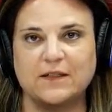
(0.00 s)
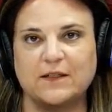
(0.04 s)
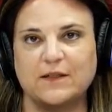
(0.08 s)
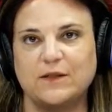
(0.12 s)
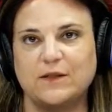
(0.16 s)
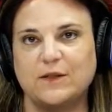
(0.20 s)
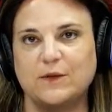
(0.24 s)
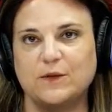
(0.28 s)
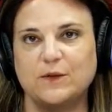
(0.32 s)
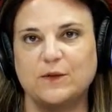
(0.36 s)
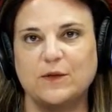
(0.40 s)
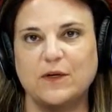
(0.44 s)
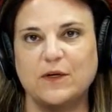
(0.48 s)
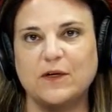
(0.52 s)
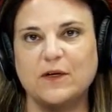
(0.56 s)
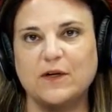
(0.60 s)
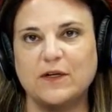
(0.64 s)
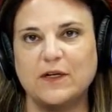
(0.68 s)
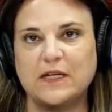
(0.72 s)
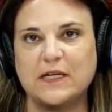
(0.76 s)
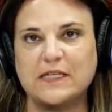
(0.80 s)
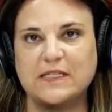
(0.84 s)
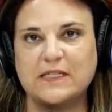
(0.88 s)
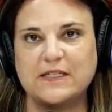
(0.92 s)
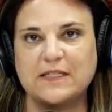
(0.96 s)
you
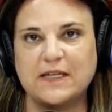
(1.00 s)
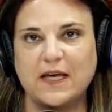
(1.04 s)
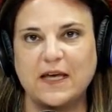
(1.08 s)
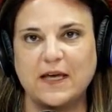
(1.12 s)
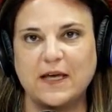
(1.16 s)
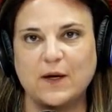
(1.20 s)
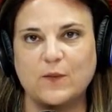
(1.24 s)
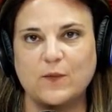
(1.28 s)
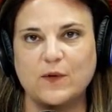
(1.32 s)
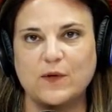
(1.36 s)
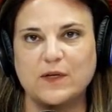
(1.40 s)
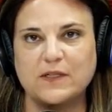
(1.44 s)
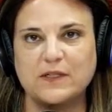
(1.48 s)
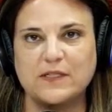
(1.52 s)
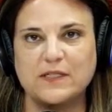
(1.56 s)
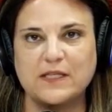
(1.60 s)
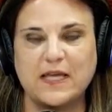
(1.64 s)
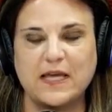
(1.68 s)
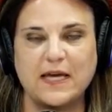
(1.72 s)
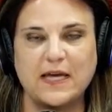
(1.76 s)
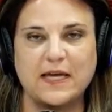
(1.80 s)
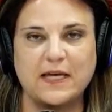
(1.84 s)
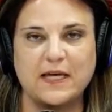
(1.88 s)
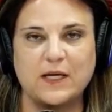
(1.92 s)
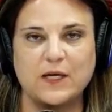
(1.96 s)
heard us say words
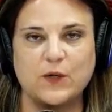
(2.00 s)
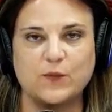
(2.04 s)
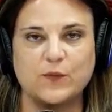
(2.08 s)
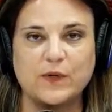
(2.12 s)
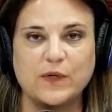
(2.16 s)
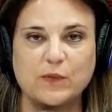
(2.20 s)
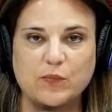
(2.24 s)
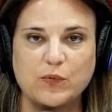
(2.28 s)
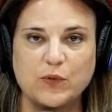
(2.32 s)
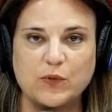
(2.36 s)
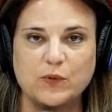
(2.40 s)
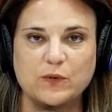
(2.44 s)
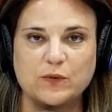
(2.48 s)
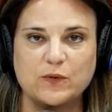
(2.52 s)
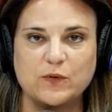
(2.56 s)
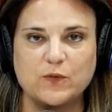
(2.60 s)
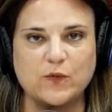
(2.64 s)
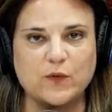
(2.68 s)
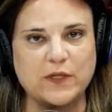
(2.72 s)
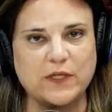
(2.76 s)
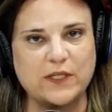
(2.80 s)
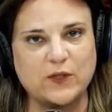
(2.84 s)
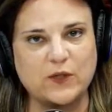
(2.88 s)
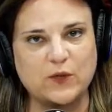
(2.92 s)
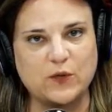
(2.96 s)
like reboot,
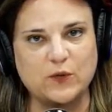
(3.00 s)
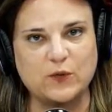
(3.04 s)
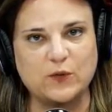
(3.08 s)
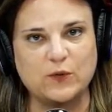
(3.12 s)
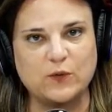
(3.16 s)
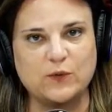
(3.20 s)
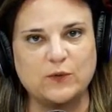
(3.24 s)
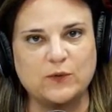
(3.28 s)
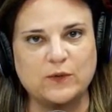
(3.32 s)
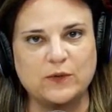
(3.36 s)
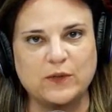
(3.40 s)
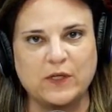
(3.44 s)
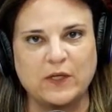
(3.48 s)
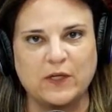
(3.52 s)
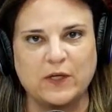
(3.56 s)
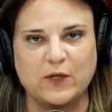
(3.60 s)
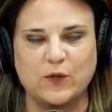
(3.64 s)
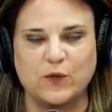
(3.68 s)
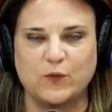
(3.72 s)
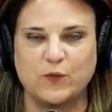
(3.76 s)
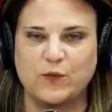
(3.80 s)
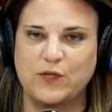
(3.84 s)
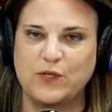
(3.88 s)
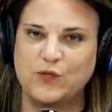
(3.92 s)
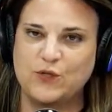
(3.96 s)
renew,
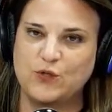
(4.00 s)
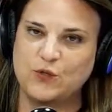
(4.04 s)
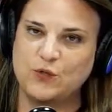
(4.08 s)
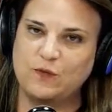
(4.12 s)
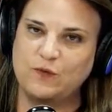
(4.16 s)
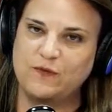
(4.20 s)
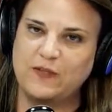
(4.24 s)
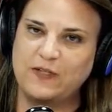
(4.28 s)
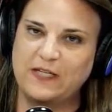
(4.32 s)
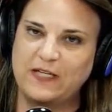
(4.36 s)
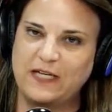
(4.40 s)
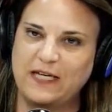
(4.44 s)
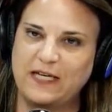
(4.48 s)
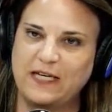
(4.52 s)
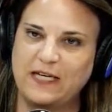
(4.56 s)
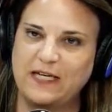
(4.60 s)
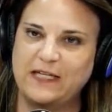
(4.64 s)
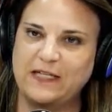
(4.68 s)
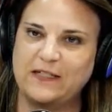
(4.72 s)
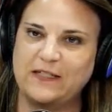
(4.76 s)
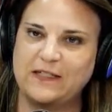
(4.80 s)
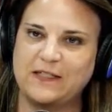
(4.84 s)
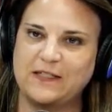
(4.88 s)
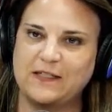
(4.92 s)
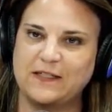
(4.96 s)

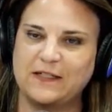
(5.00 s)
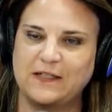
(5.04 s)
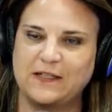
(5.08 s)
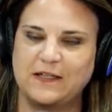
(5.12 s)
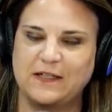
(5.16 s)
rejuvenate.